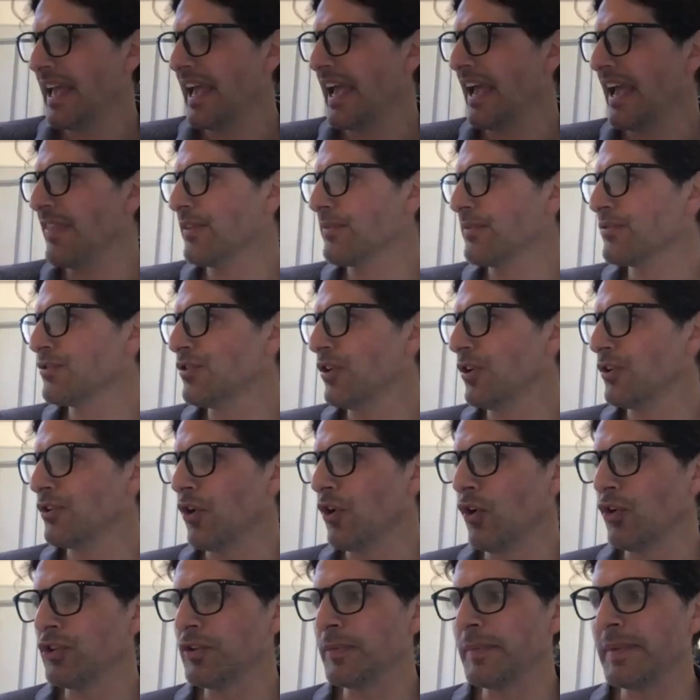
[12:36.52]
And the result
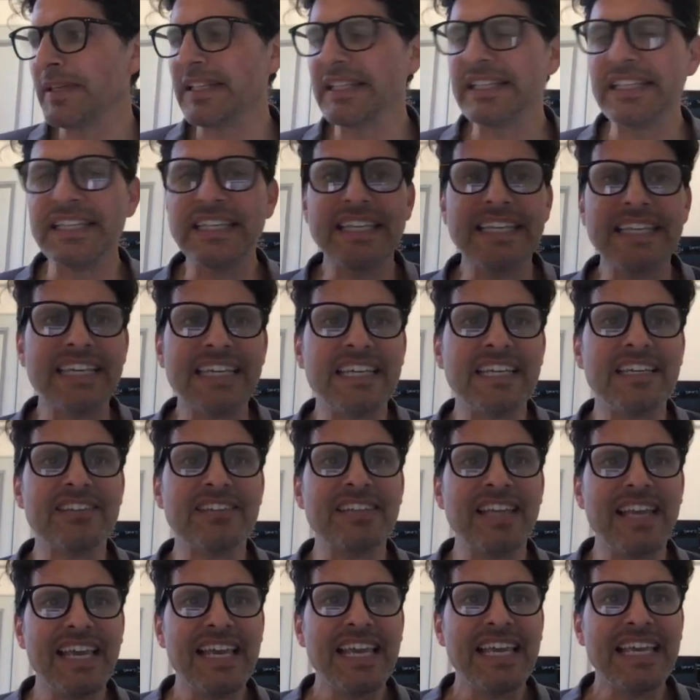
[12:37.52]
ultimately is
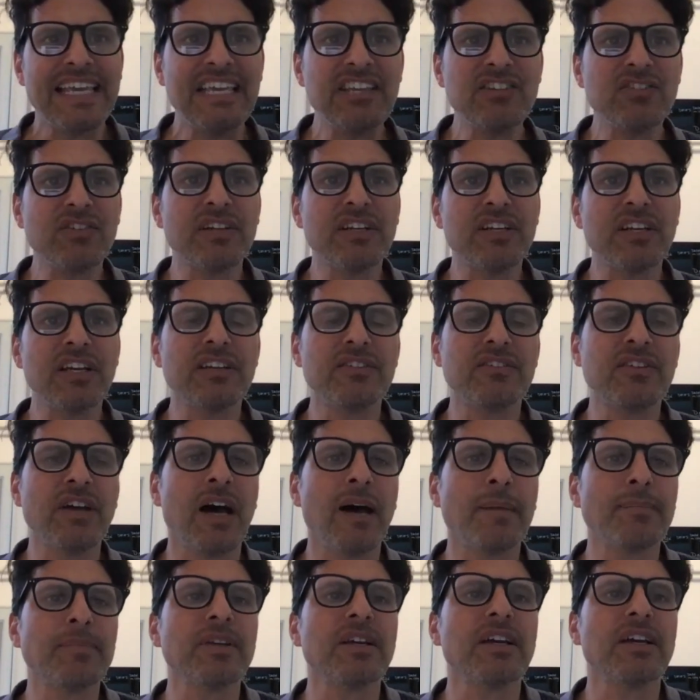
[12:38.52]
he's going to
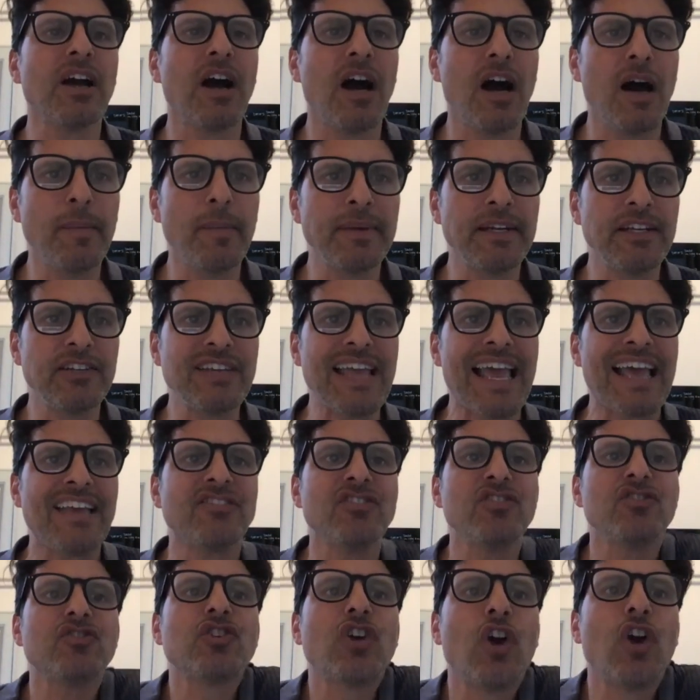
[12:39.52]
adopt Commodus as
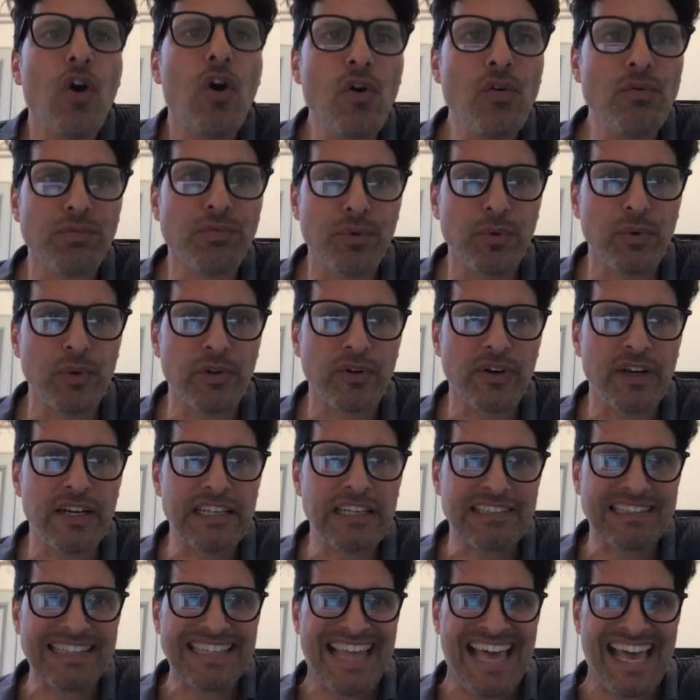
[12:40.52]
his co-ruler in
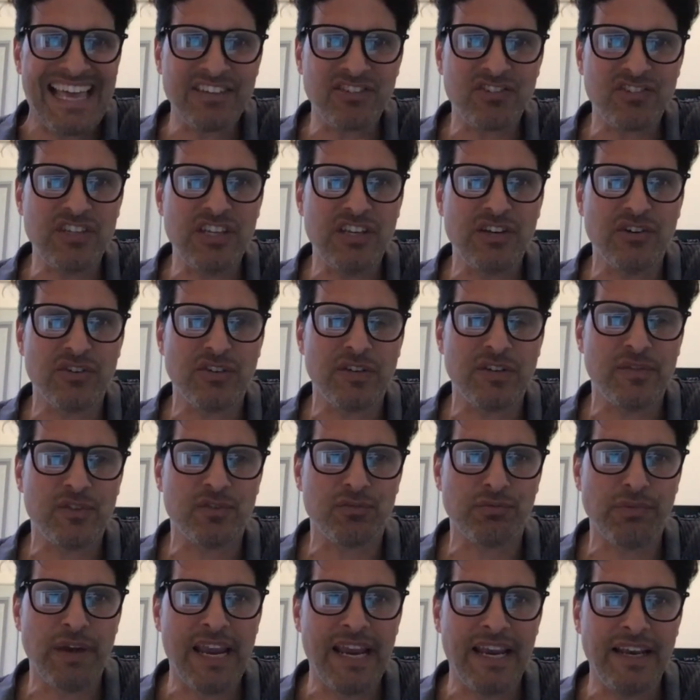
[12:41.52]
his last years of
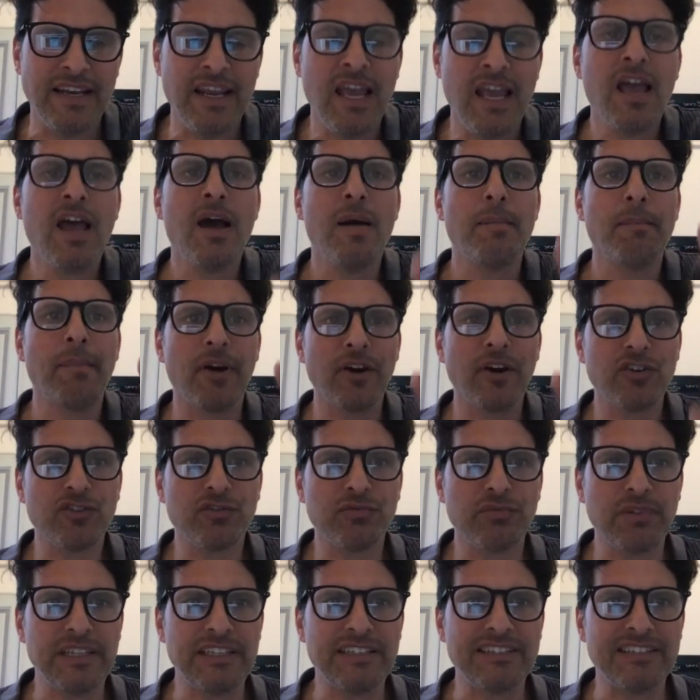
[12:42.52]
his reign. Marcus
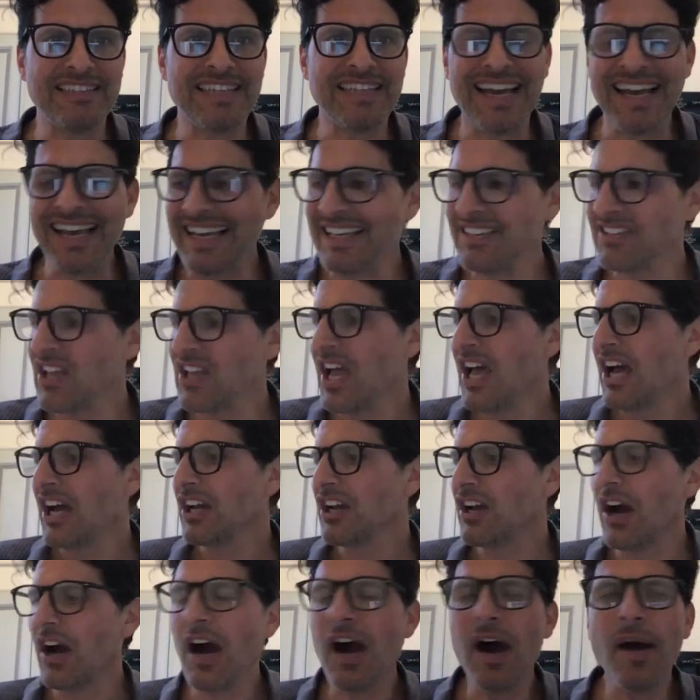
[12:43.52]
Aurelius dies.
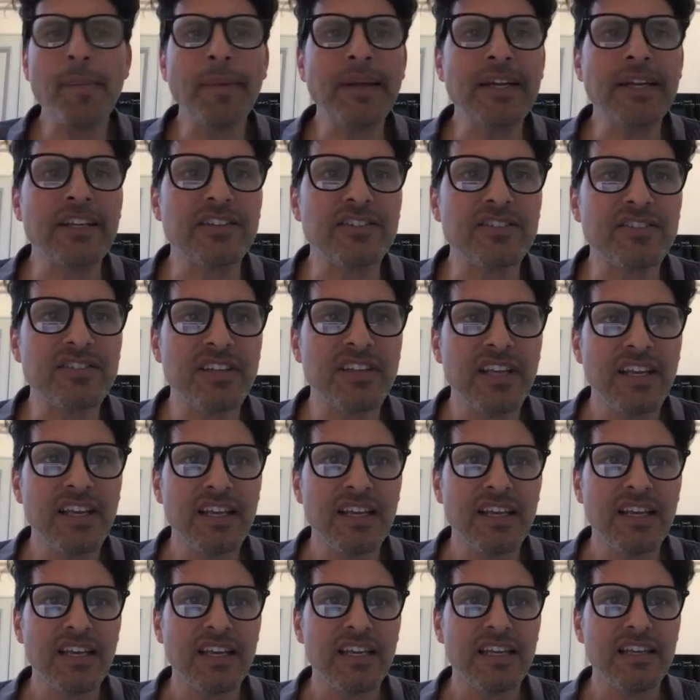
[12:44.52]
Commodus
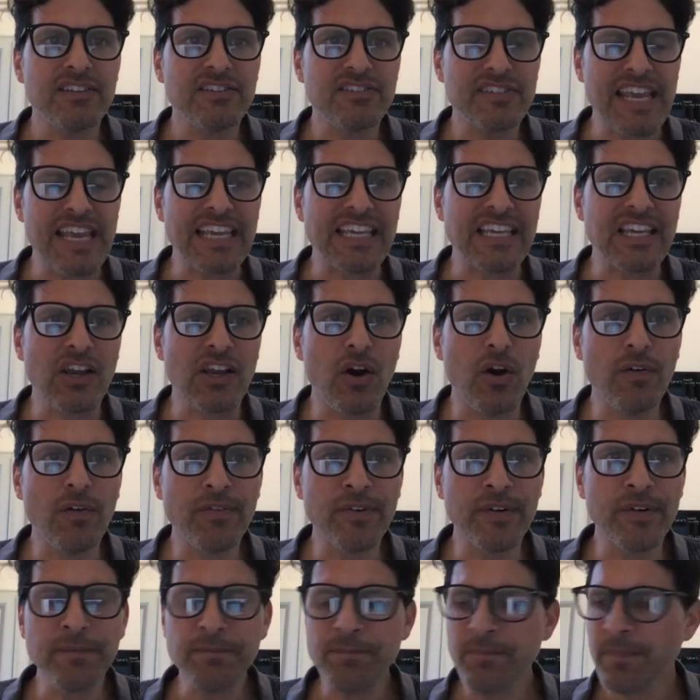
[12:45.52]
is taking
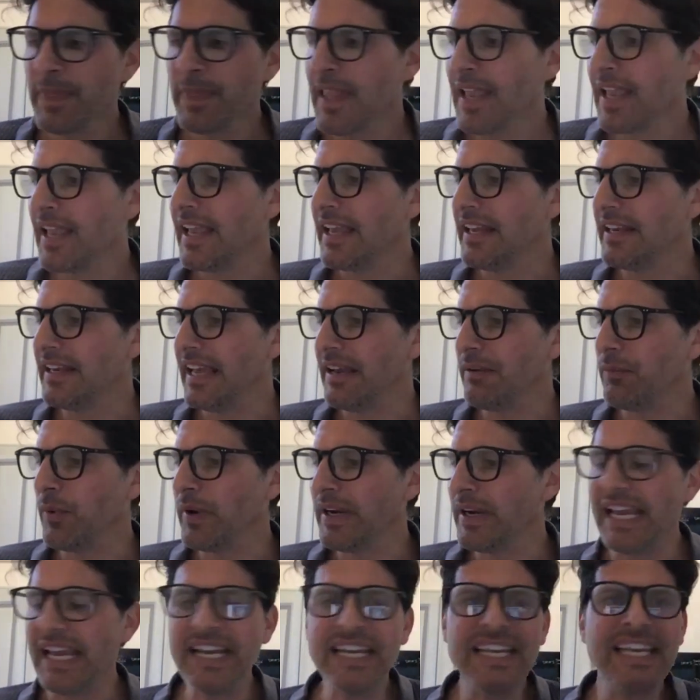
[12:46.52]
over in
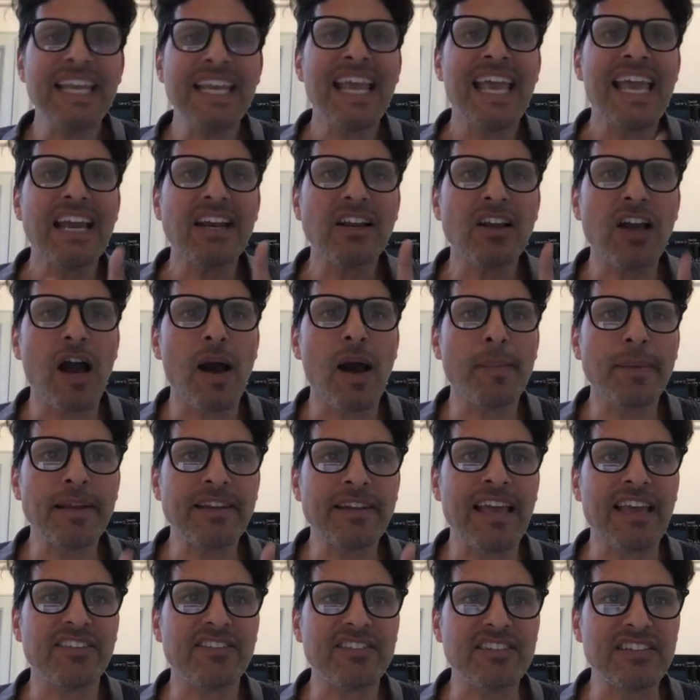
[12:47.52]
180, and Commodus
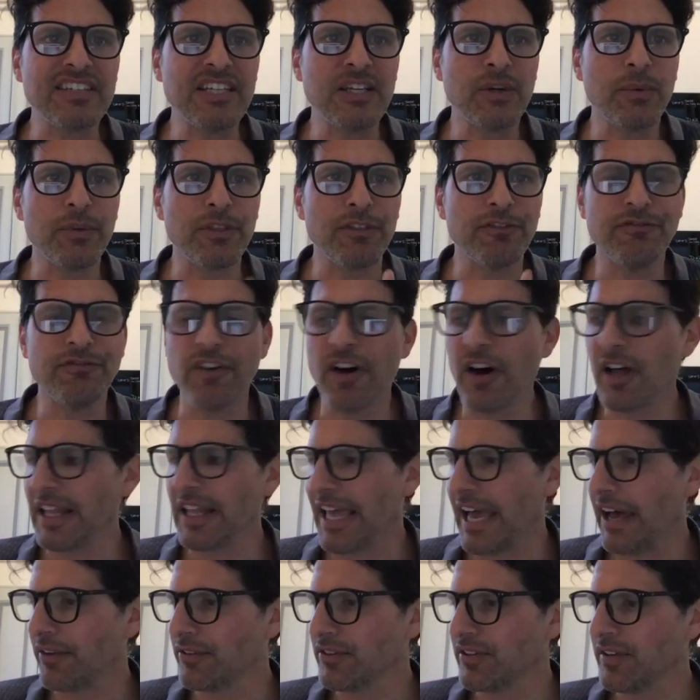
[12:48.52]
has to deal with the
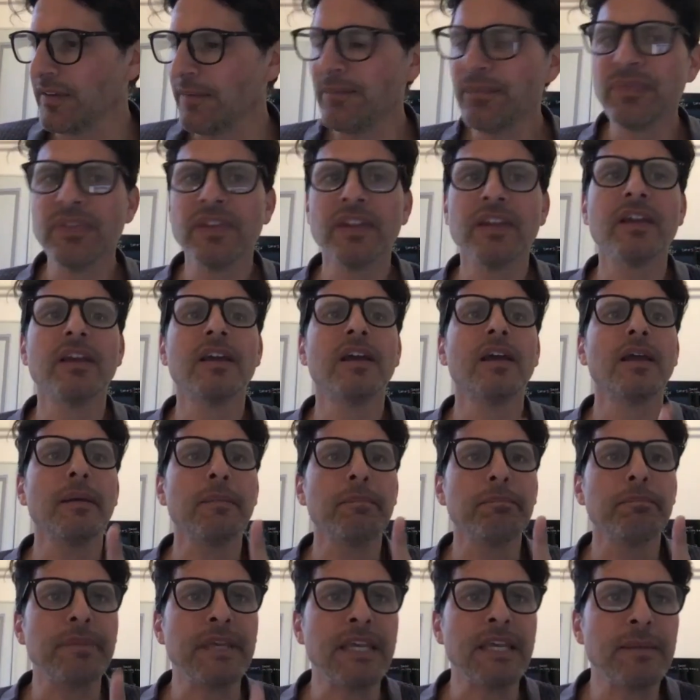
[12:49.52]
fallout
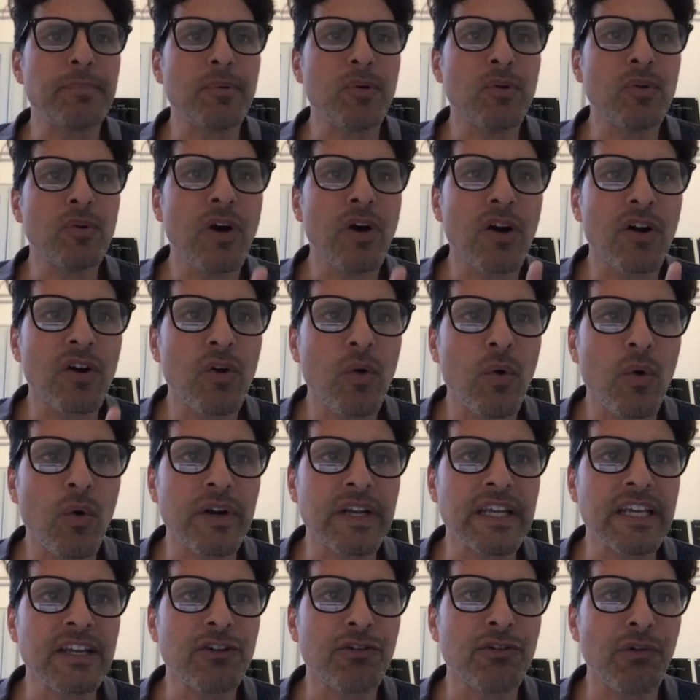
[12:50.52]
people are
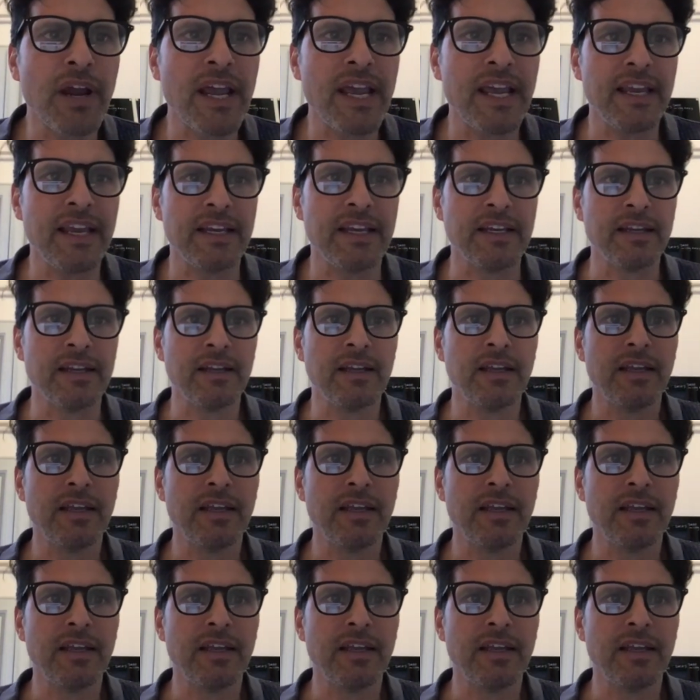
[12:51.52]
hoarding grain.